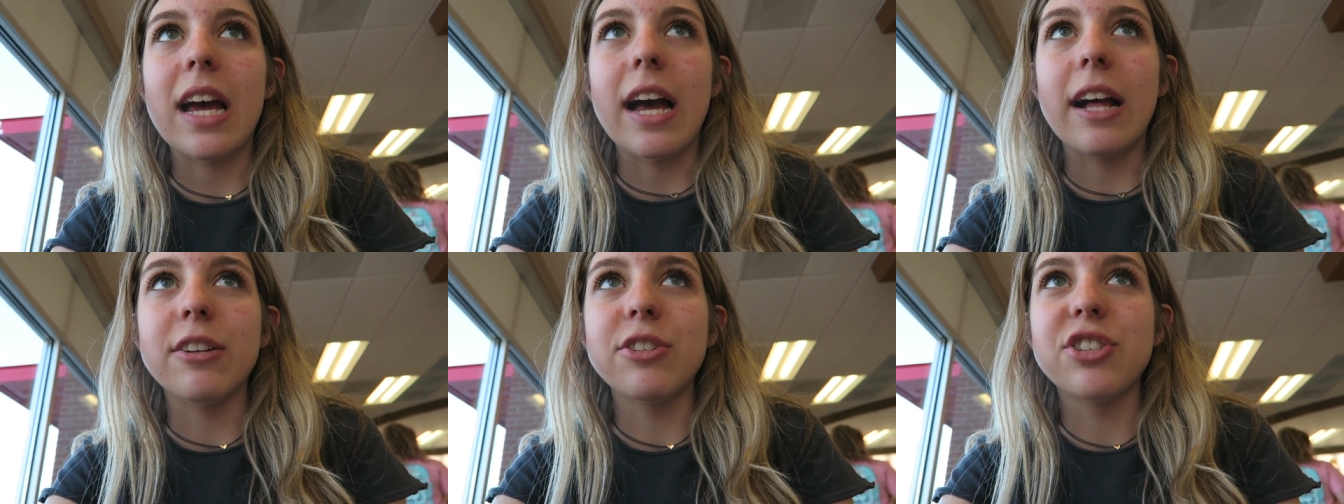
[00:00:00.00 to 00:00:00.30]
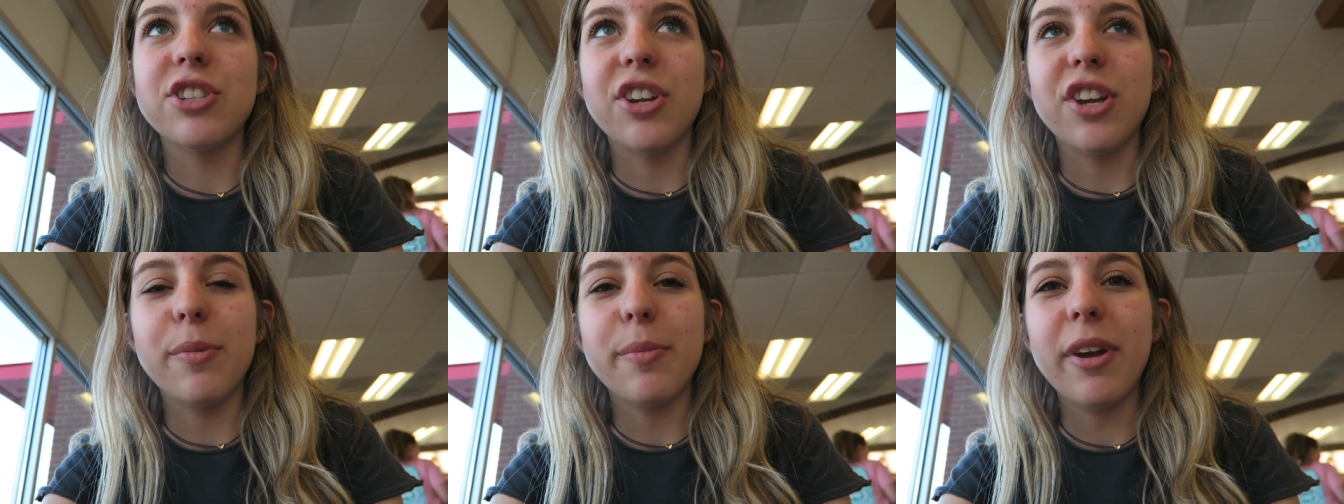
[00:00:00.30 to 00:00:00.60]
I'll
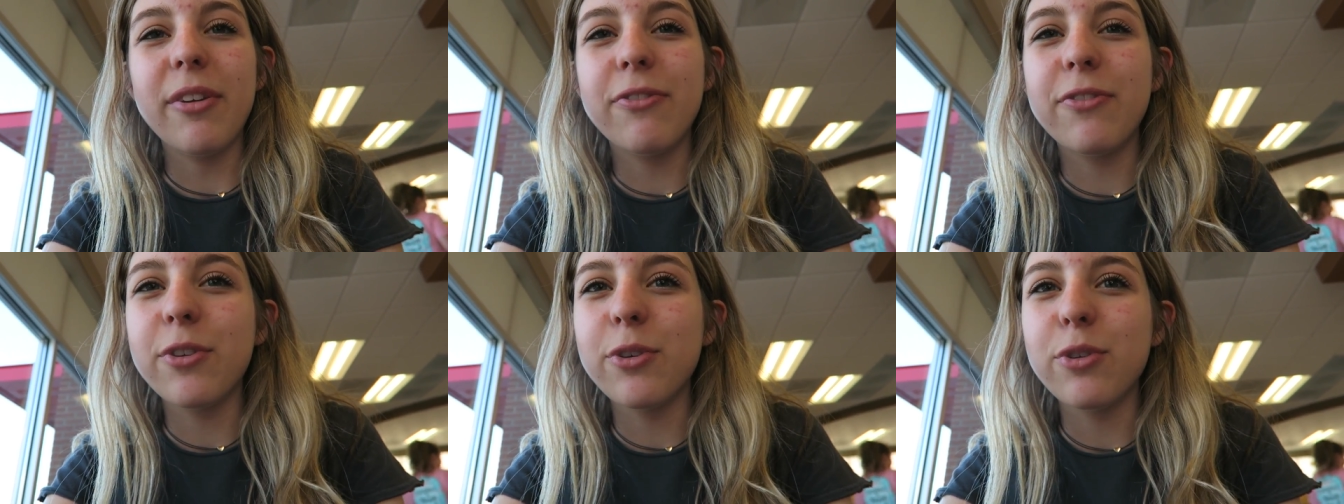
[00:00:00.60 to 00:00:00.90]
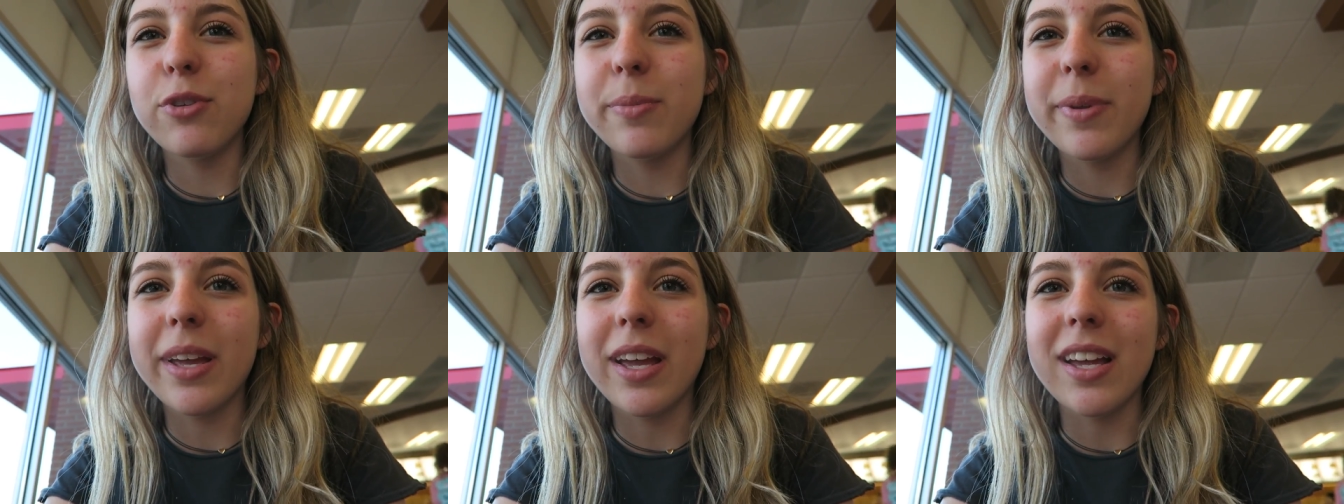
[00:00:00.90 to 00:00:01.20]
show you my
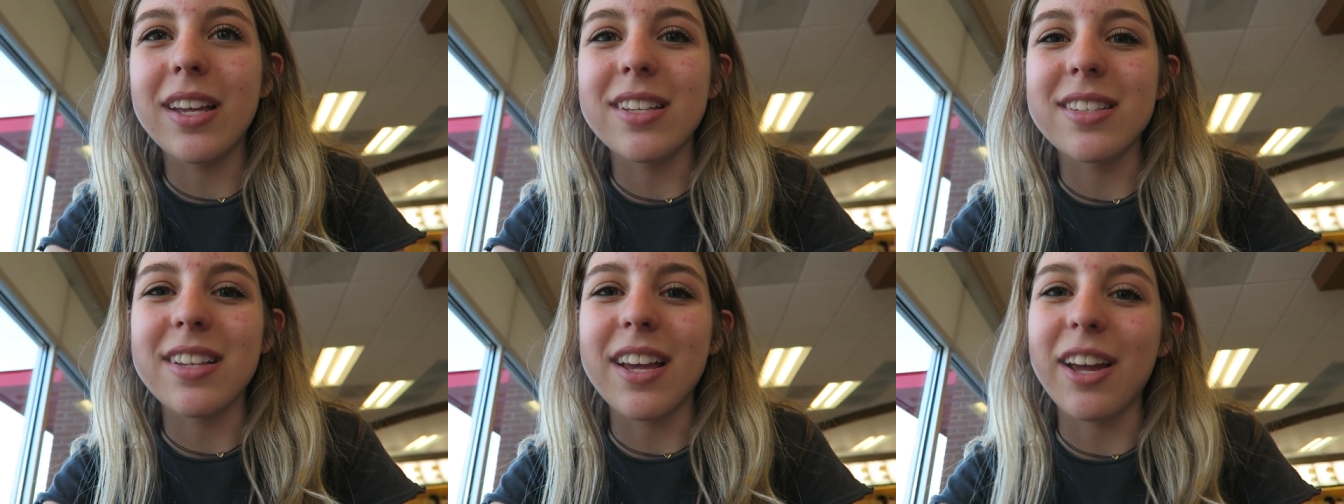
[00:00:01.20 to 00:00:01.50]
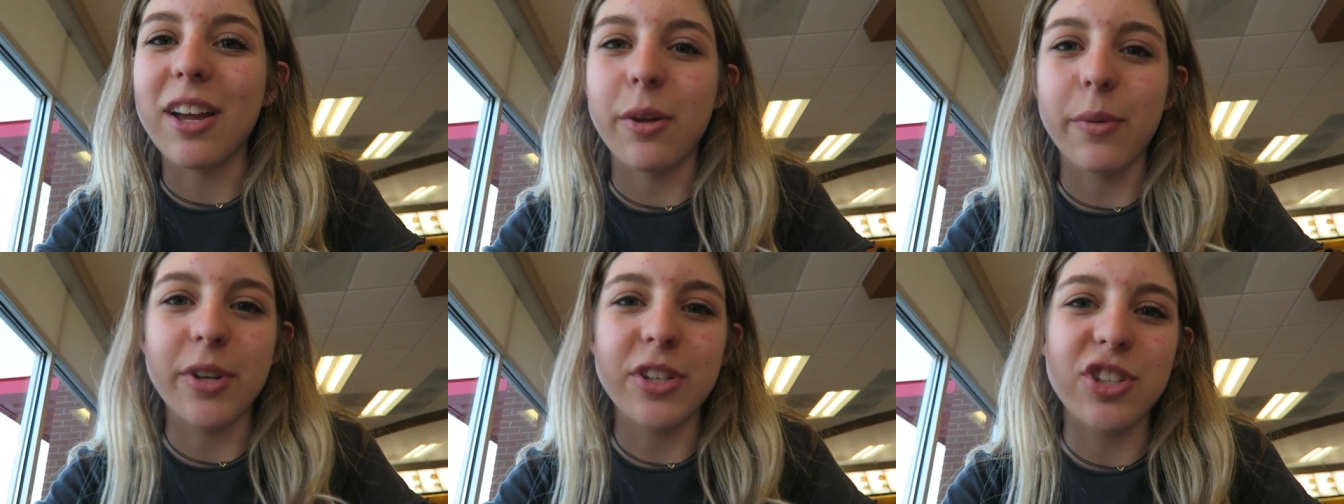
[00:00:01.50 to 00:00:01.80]
food because
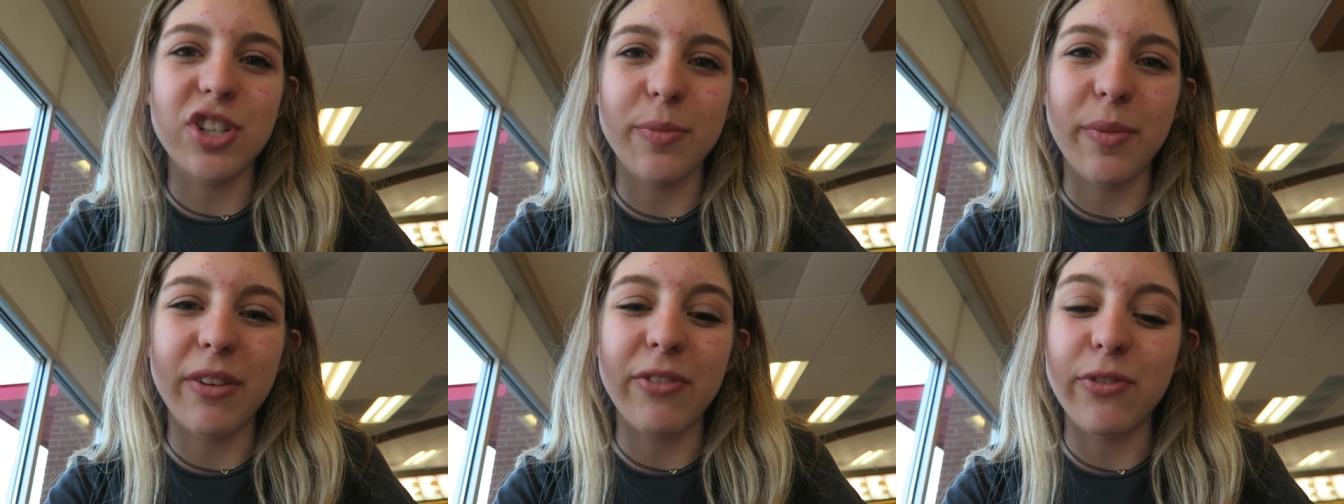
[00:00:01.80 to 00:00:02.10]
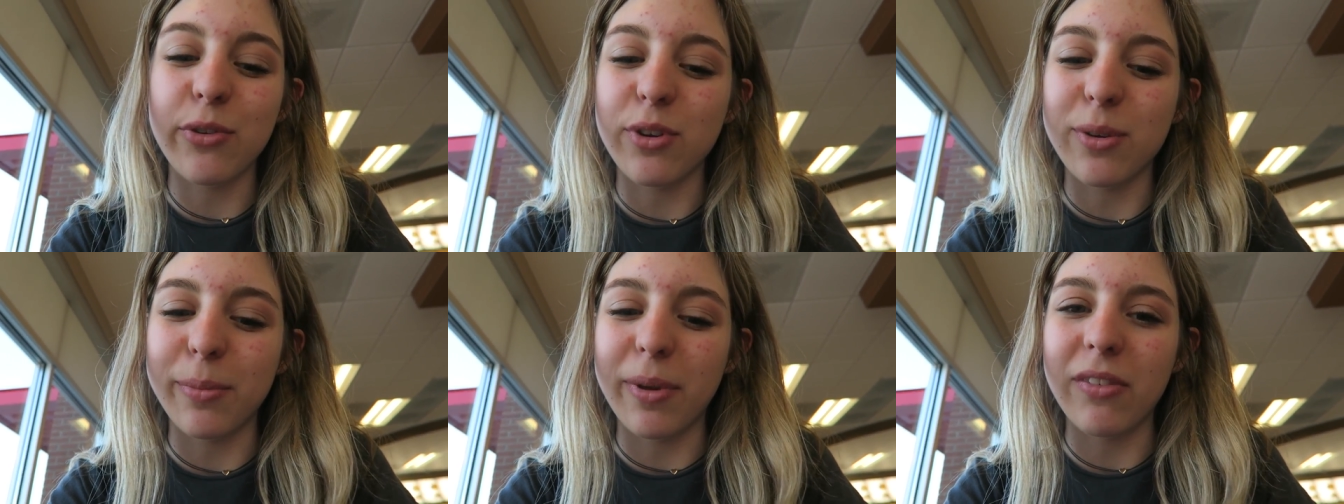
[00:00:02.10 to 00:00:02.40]
I always show my
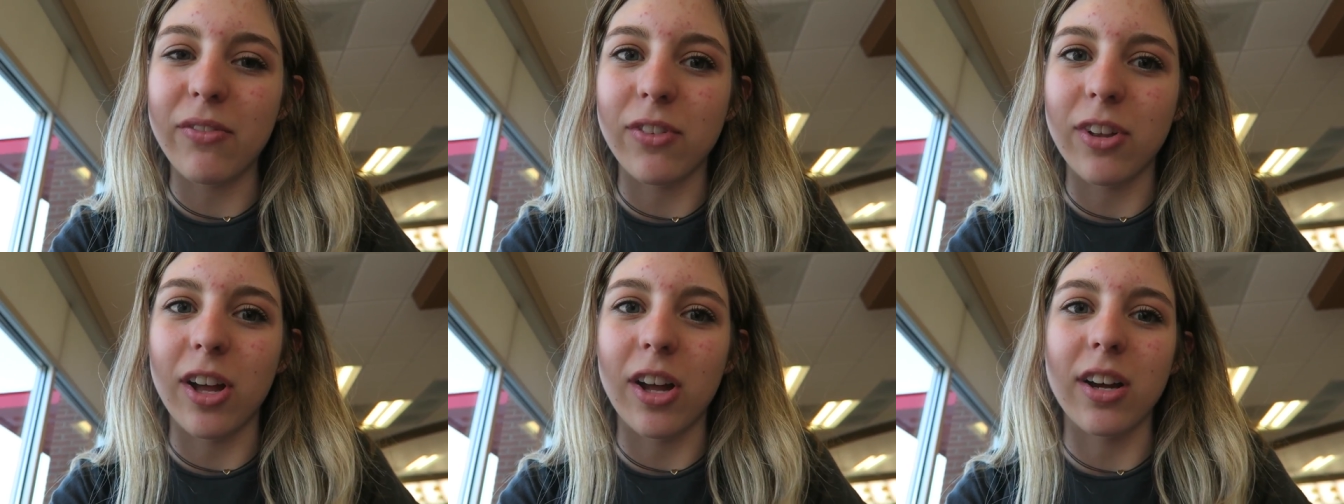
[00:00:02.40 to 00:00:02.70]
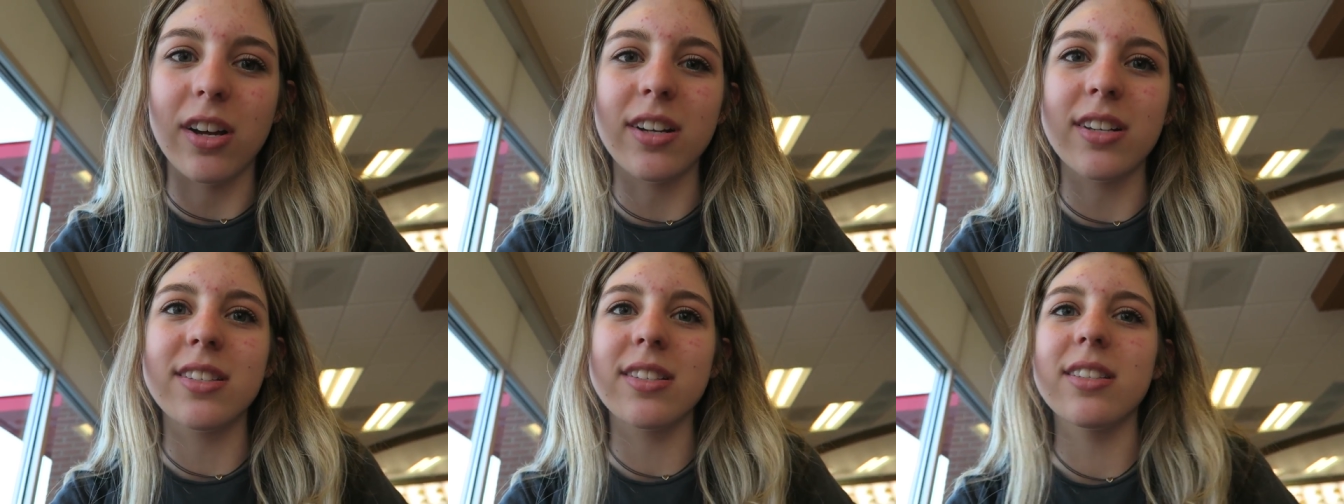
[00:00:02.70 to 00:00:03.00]
food in my
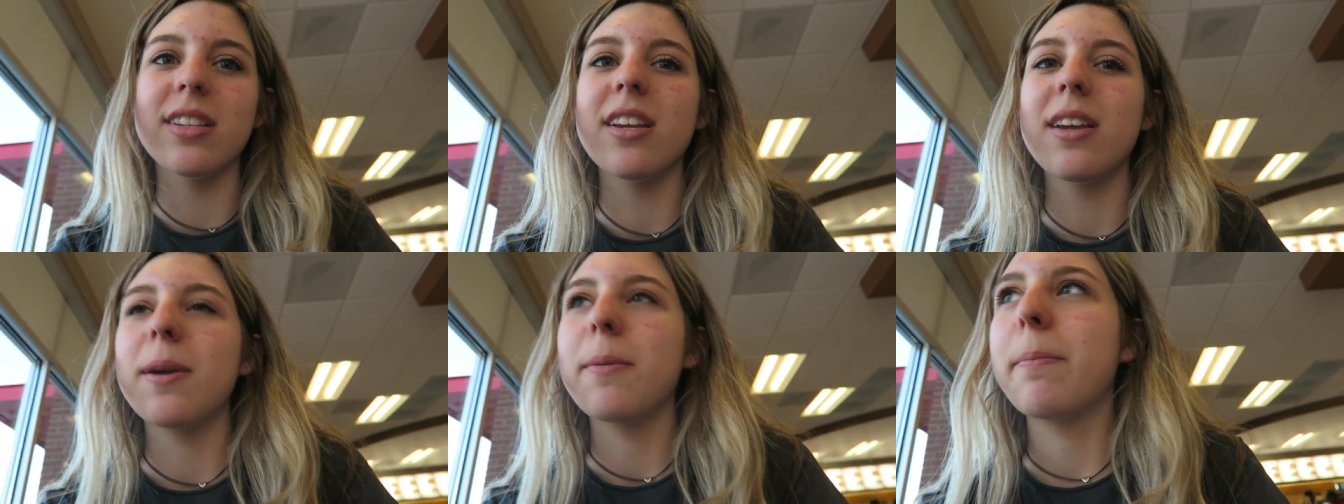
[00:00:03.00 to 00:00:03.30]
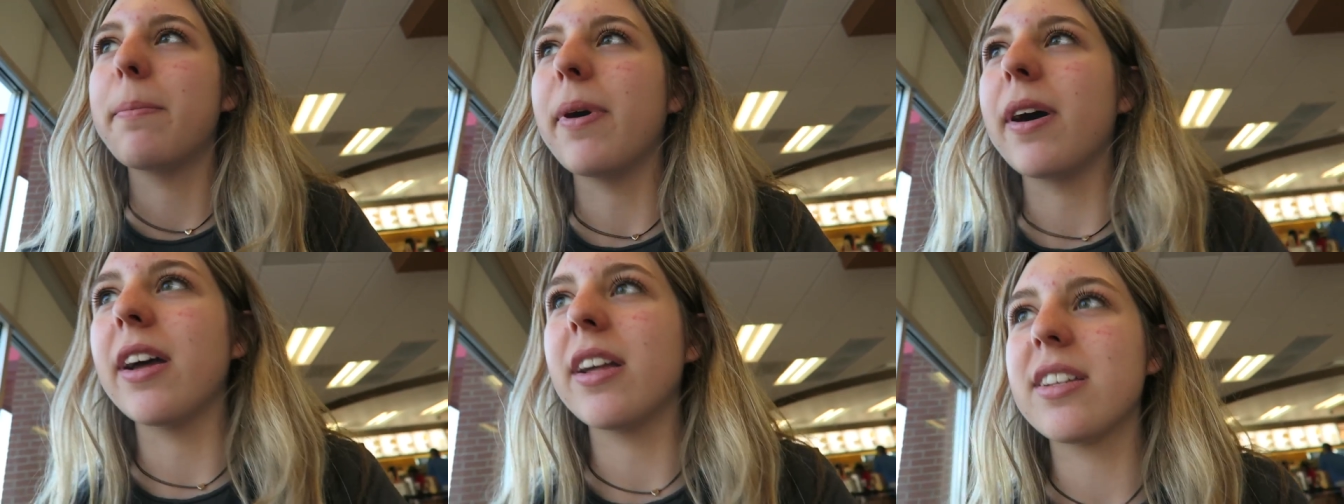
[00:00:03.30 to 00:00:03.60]
vlogs.
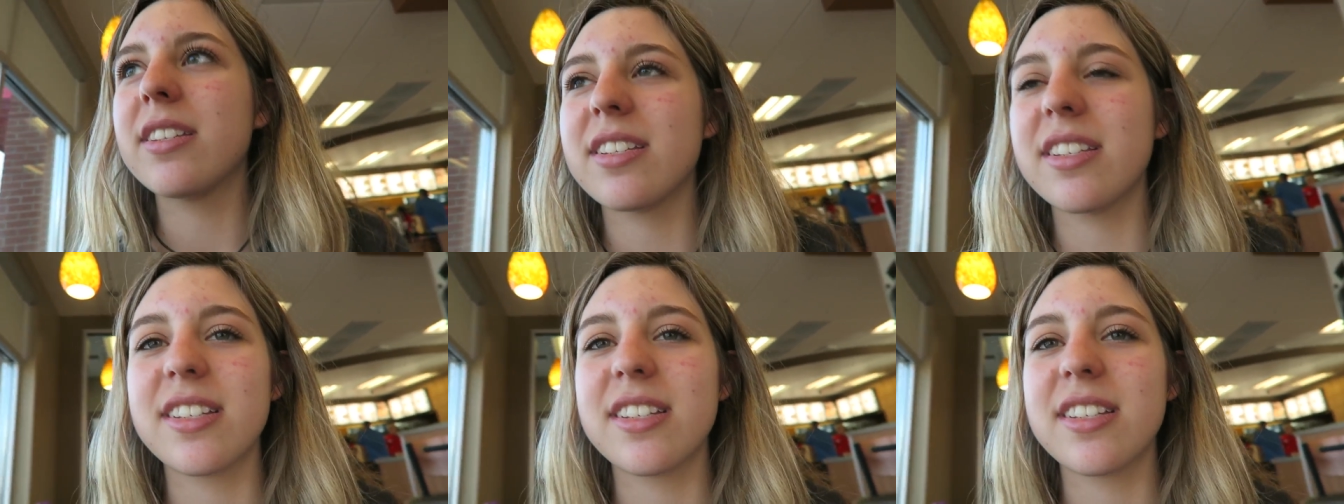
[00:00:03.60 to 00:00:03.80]
But